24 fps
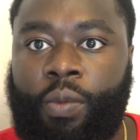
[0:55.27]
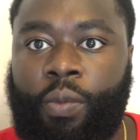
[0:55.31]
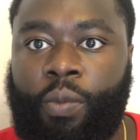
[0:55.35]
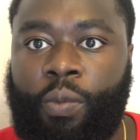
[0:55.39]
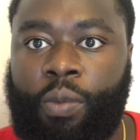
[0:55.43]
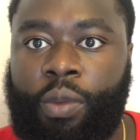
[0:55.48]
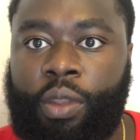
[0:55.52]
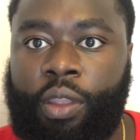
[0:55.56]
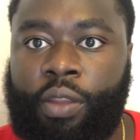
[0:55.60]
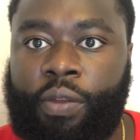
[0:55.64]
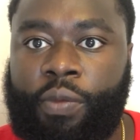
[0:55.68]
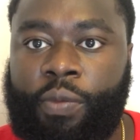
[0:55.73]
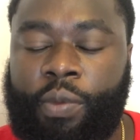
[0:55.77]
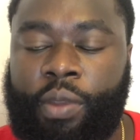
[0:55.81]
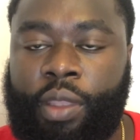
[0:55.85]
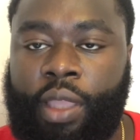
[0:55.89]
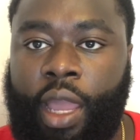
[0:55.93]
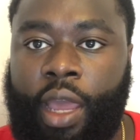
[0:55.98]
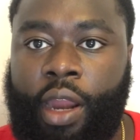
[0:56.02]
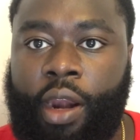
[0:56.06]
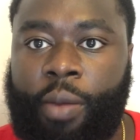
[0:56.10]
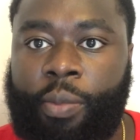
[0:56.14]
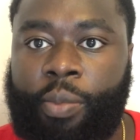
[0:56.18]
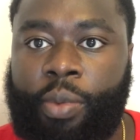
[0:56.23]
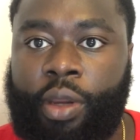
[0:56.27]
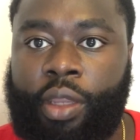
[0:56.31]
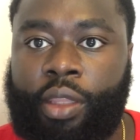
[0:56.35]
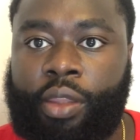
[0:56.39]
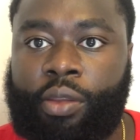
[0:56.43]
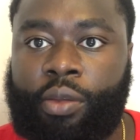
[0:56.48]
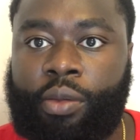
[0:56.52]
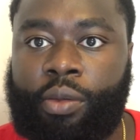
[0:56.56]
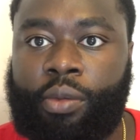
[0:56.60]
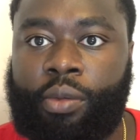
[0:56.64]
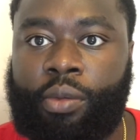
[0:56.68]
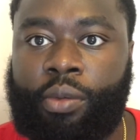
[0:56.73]
we got our
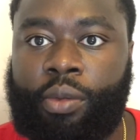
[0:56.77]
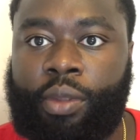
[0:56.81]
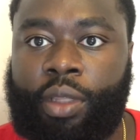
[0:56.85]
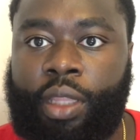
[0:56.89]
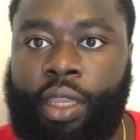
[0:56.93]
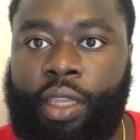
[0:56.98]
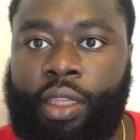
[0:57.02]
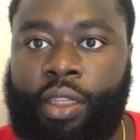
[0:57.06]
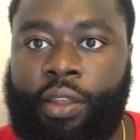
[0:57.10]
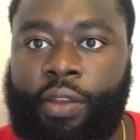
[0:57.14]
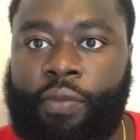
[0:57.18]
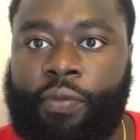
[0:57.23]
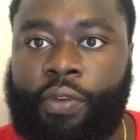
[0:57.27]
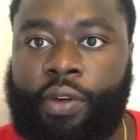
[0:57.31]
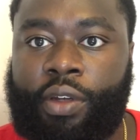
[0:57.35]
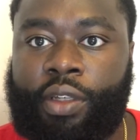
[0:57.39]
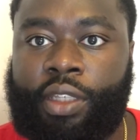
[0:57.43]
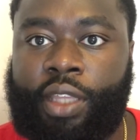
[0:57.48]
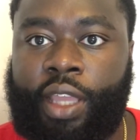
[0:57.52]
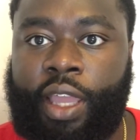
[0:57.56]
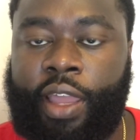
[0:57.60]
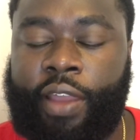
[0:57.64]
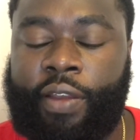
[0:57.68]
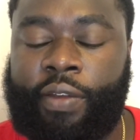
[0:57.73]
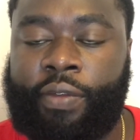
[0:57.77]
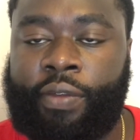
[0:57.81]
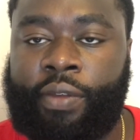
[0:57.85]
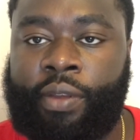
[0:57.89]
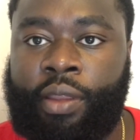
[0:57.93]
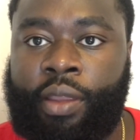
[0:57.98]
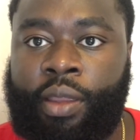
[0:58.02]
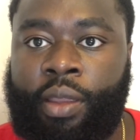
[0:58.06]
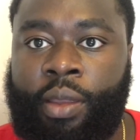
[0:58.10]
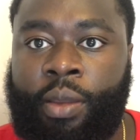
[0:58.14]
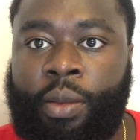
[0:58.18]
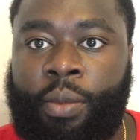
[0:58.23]
breakthrough late in the first half,
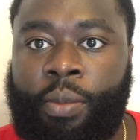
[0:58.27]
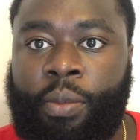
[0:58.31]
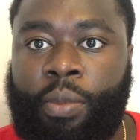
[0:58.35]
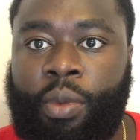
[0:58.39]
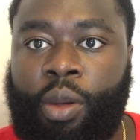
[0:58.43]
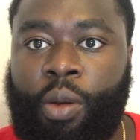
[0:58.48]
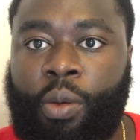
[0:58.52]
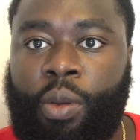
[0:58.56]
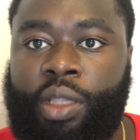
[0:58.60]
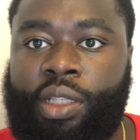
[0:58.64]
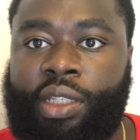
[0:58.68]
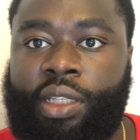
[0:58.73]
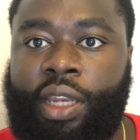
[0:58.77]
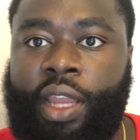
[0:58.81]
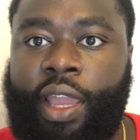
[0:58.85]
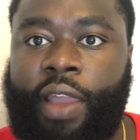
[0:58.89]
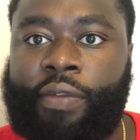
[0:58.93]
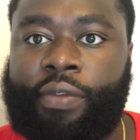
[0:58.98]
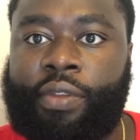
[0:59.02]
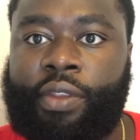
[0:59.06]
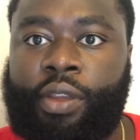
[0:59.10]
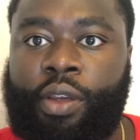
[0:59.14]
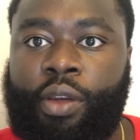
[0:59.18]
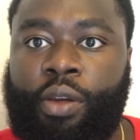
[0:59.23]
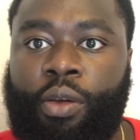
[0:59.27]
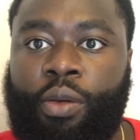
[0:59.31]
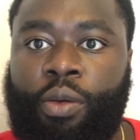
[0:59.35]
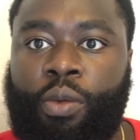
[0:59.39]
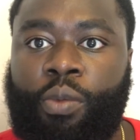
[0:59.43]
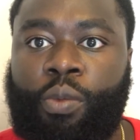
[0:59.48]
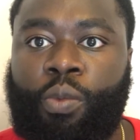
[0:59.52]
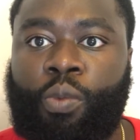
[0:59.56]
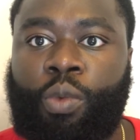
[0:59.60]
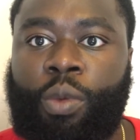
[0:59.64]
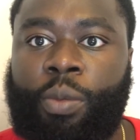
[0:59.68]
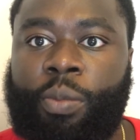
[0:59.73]
but it wasn't after
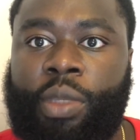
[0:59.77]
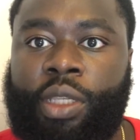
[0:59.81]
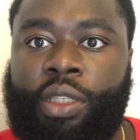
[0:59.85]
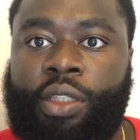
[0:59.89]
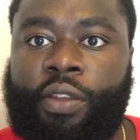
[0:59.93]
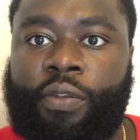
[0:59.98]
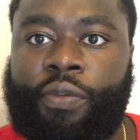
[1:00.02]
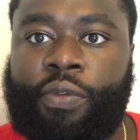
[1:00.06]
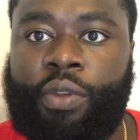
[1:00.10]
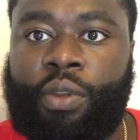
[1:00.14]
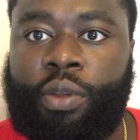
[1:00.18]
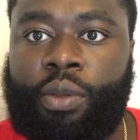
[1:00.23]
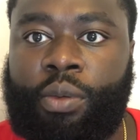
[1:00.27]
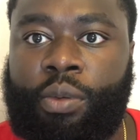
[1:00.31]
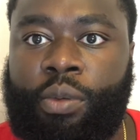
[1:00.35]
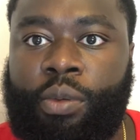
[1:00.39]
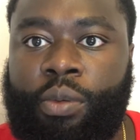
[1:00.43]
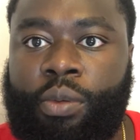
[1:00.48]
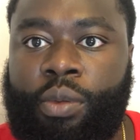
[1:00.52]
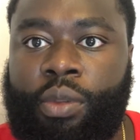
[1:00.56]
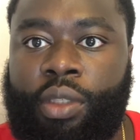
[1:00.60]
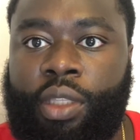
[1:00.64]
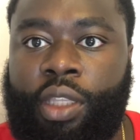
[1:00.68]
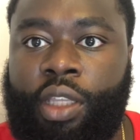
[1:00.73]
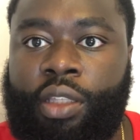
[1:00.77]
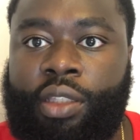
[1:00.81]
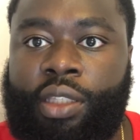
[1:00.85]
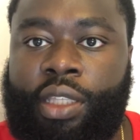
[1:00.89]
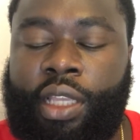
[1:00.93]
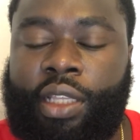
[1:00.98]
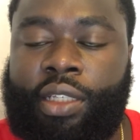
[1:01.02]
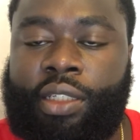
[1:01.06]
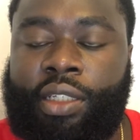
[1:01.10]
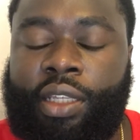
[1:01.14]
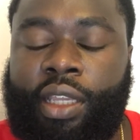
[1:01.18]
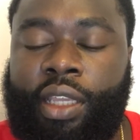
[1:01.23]
we missed a few guilt
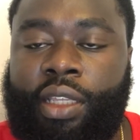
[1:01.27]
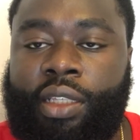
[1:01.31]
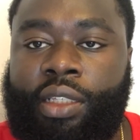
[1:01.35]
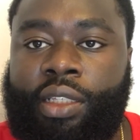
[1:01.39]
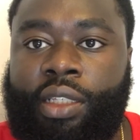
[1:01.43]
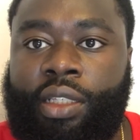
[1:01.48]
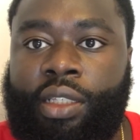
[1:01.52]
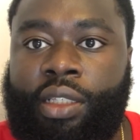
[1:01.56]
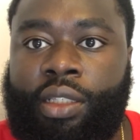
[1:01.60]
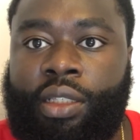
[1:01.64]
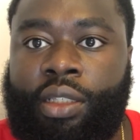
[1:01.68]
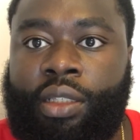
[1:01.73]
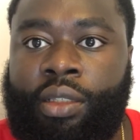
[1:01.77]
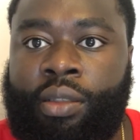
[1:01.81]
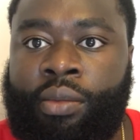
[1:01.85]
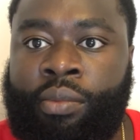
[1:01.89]
chances,